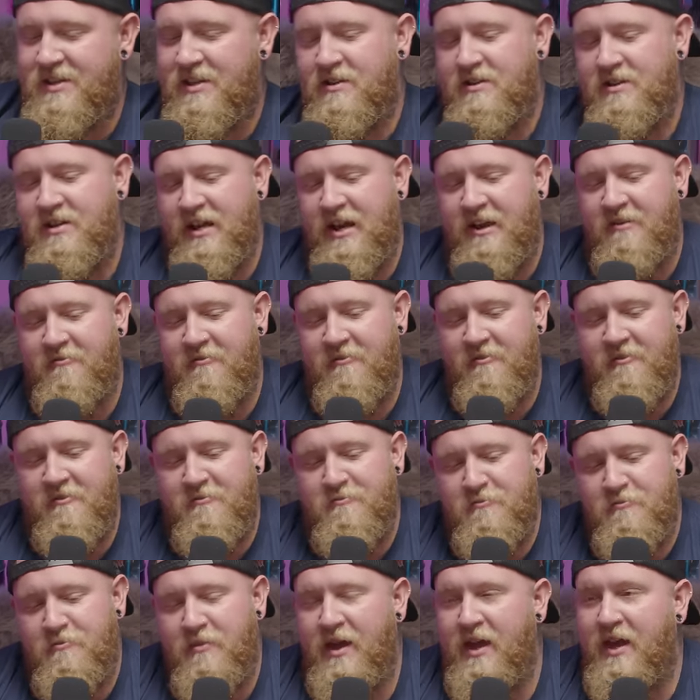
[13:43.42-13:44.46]
dude, you ever
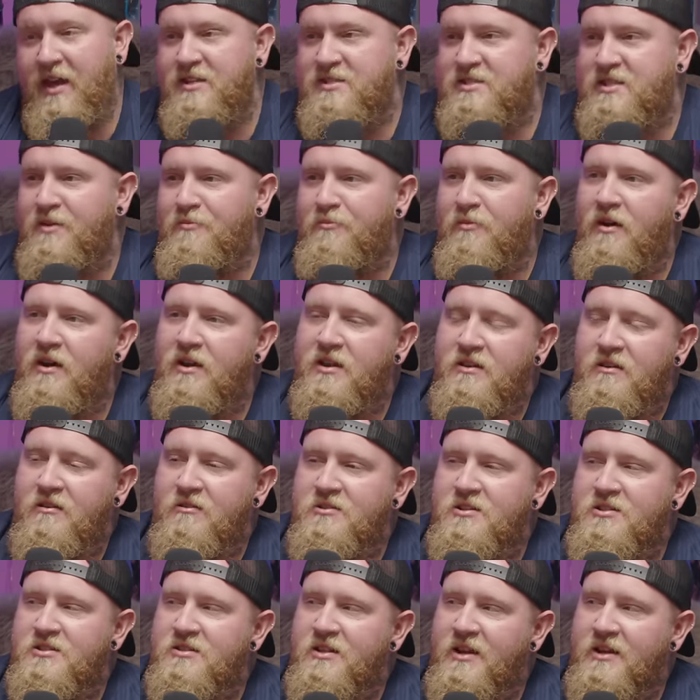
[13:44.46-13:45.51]
met somebody who
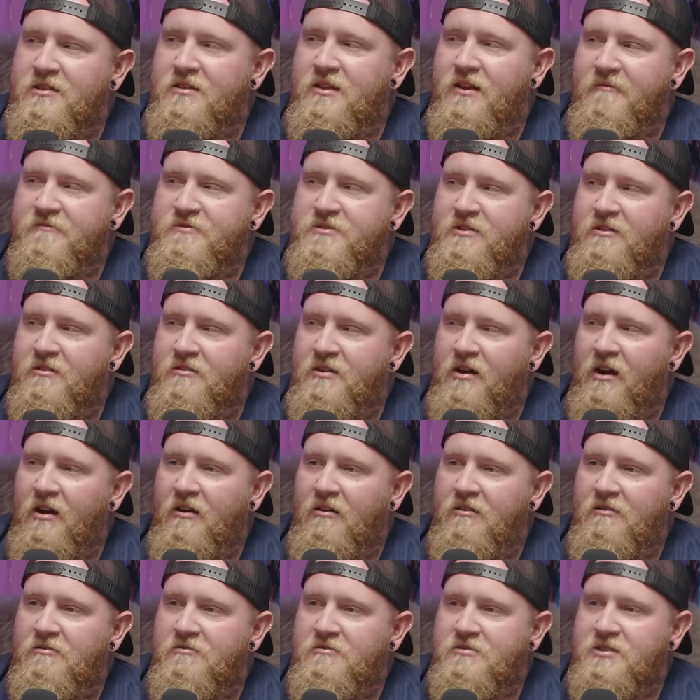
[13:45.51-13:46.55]
just like loves their
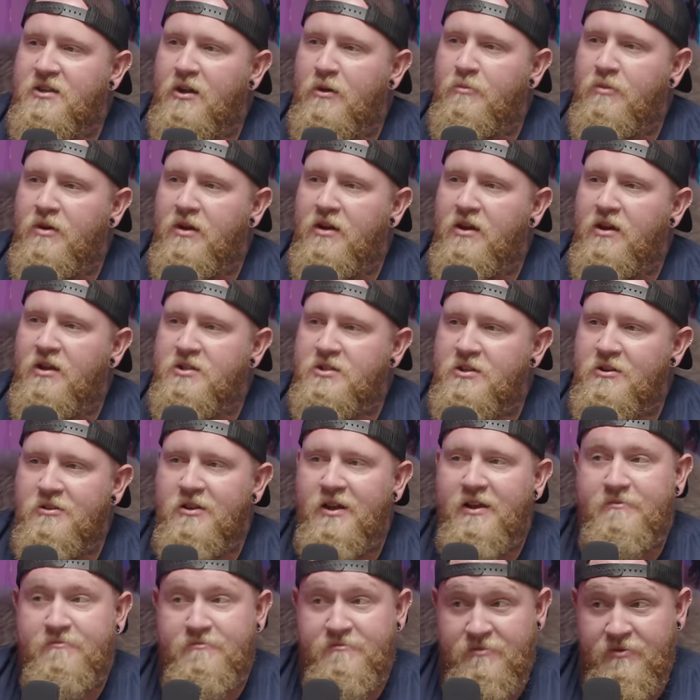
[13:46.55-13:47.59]
dog so much? And you're
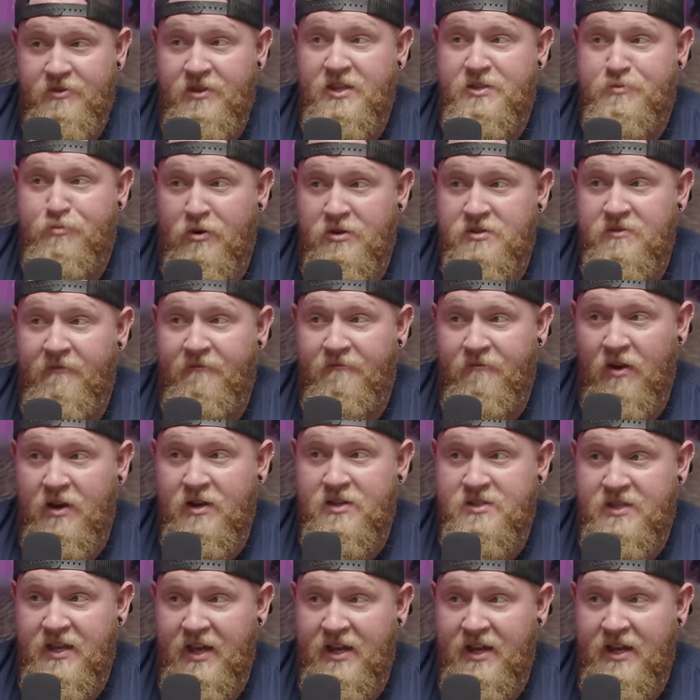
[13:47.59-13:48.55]
like, this person fucks